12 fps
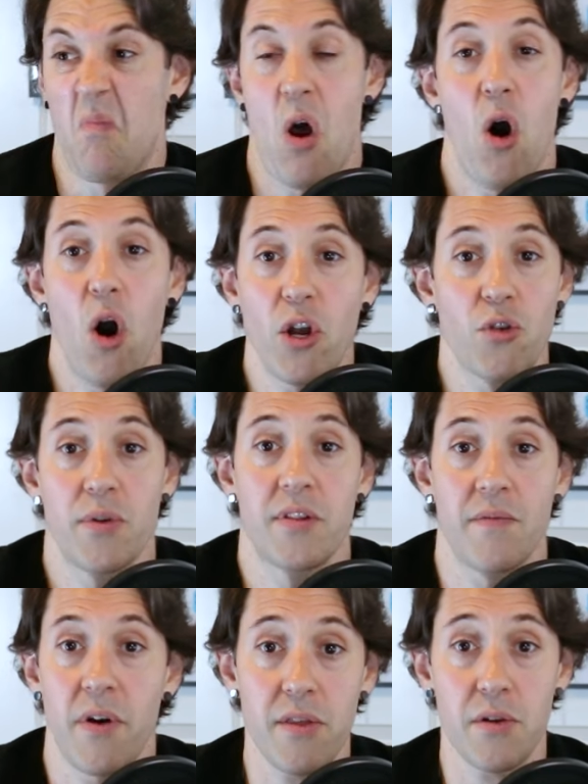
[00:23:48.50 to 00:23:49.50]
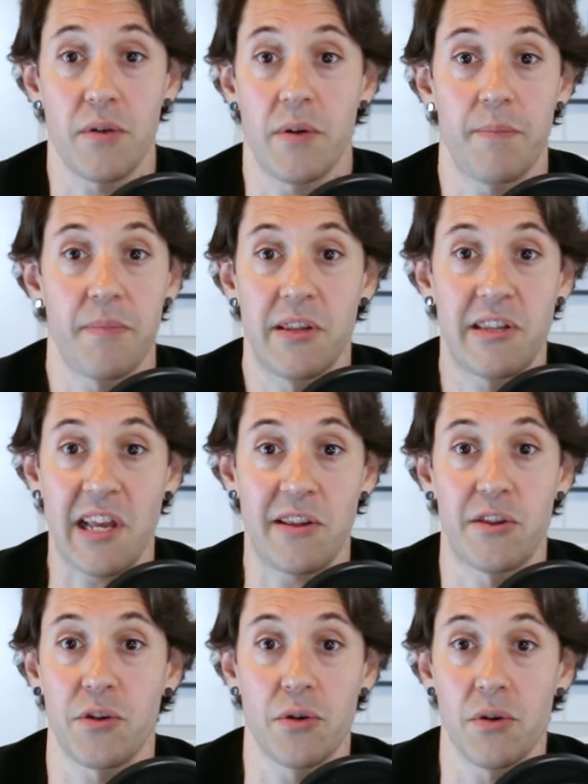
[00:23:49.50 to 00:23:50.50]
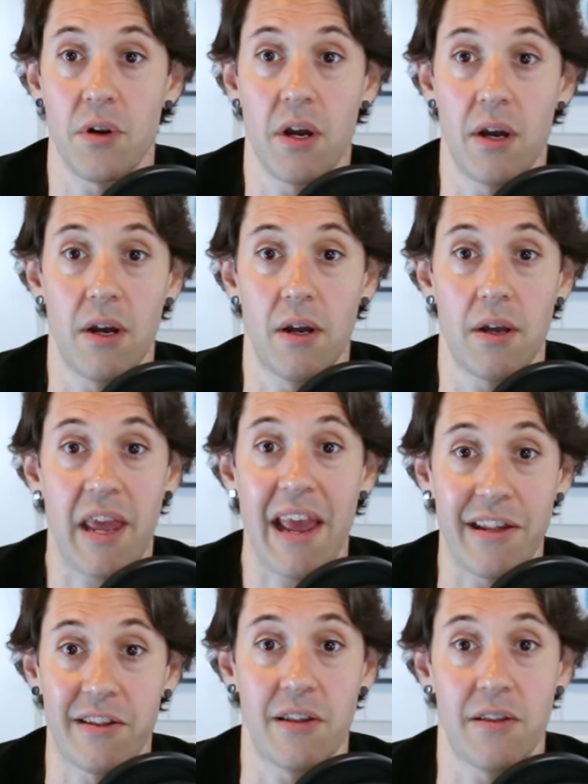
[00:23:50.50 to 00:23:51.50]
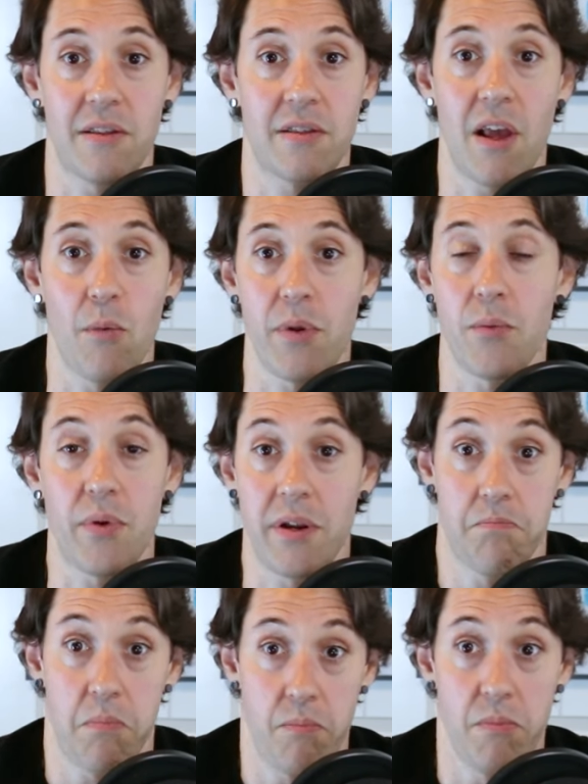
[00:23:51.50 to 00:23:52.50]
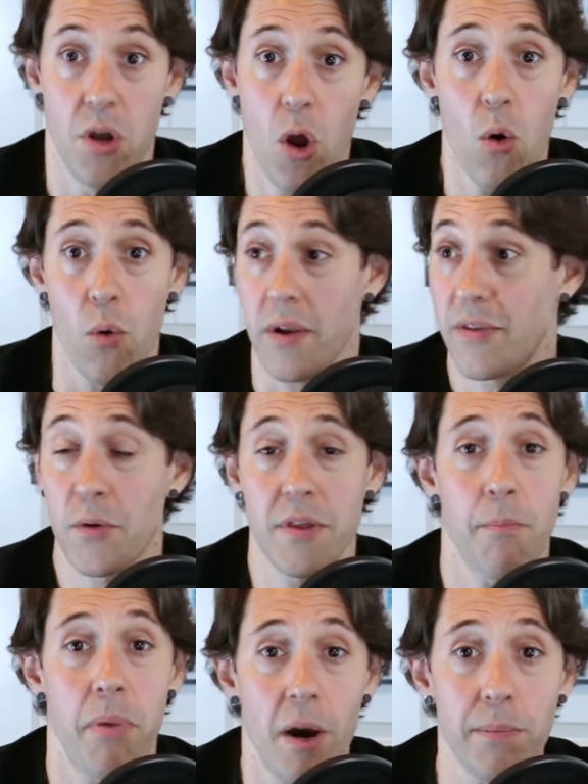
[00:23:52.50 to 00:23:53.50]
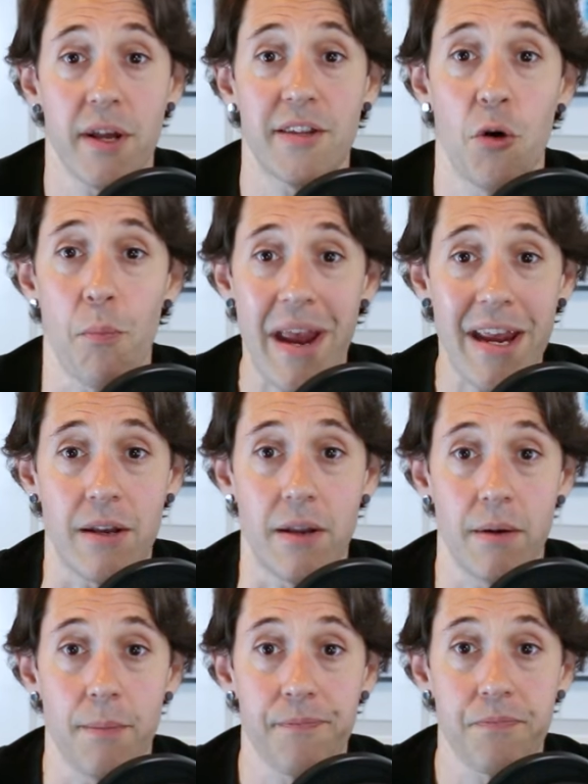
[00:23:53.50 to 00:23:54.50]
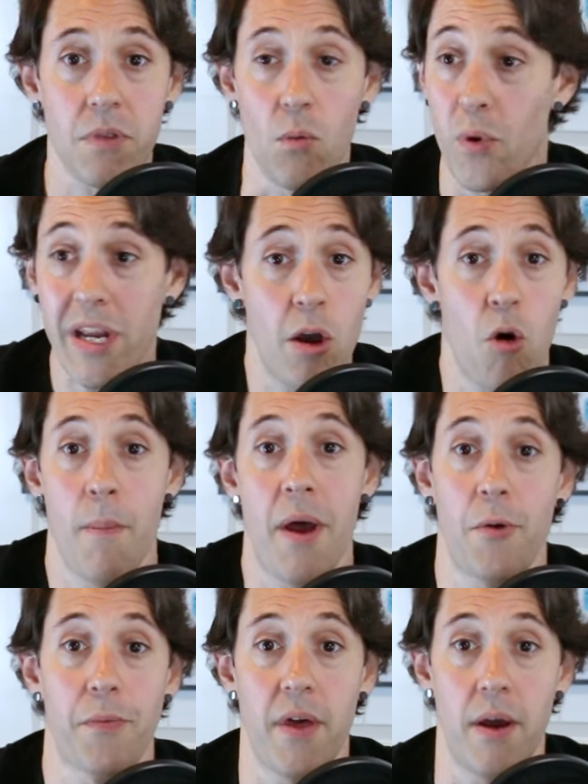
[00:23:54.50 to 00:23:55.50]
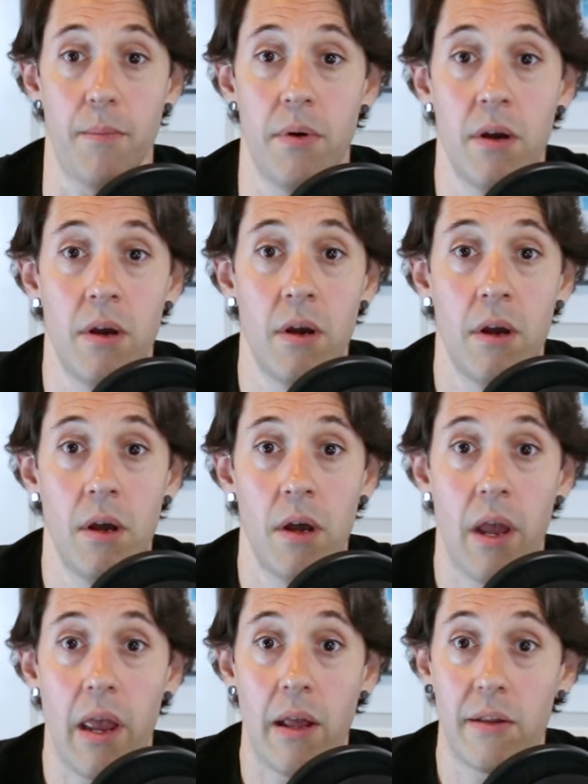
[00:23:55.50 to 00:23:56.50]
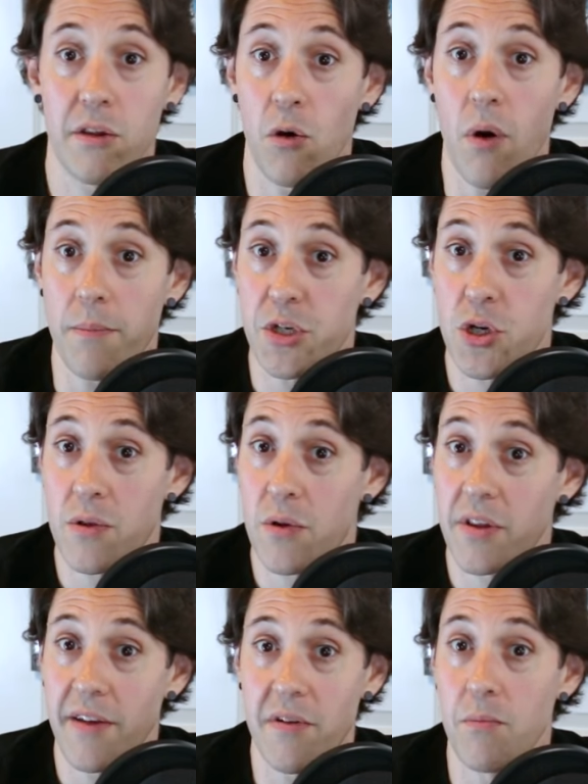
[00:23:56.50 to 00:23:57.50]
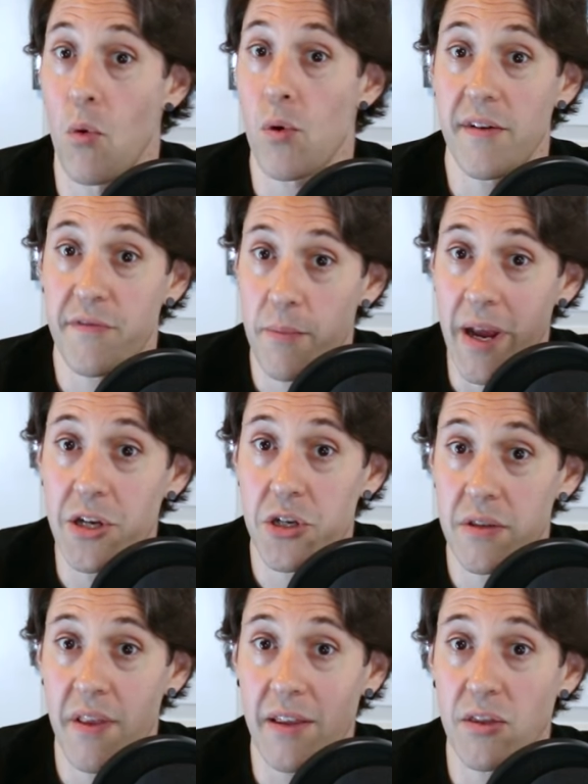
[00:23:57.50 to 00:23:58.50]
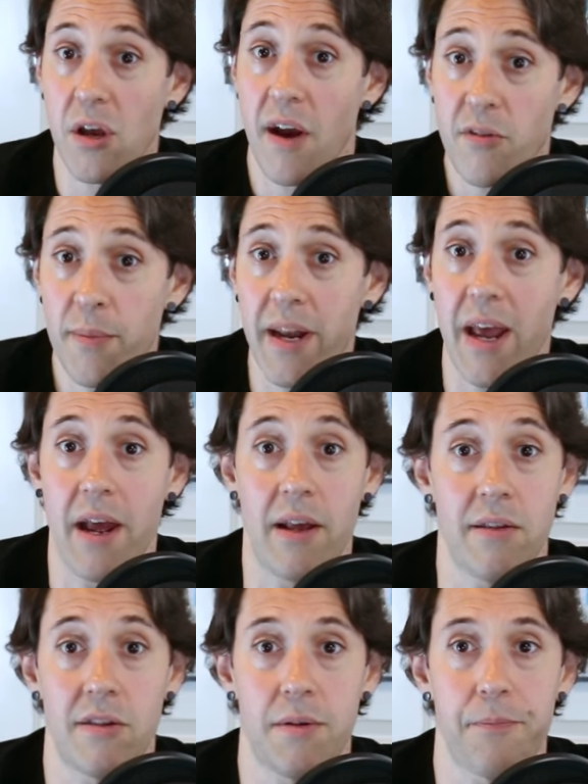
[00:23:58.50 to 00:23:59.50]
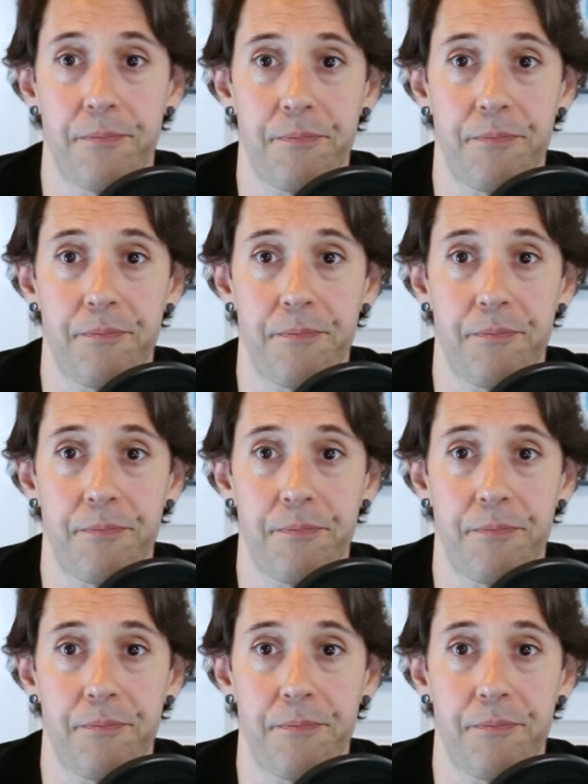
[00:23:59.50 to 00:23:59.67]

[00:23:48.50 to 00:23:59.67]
hundreds of other sensor cases that we know? They're in the public domain. We know about them. So I'm sure there's even more information that the government has.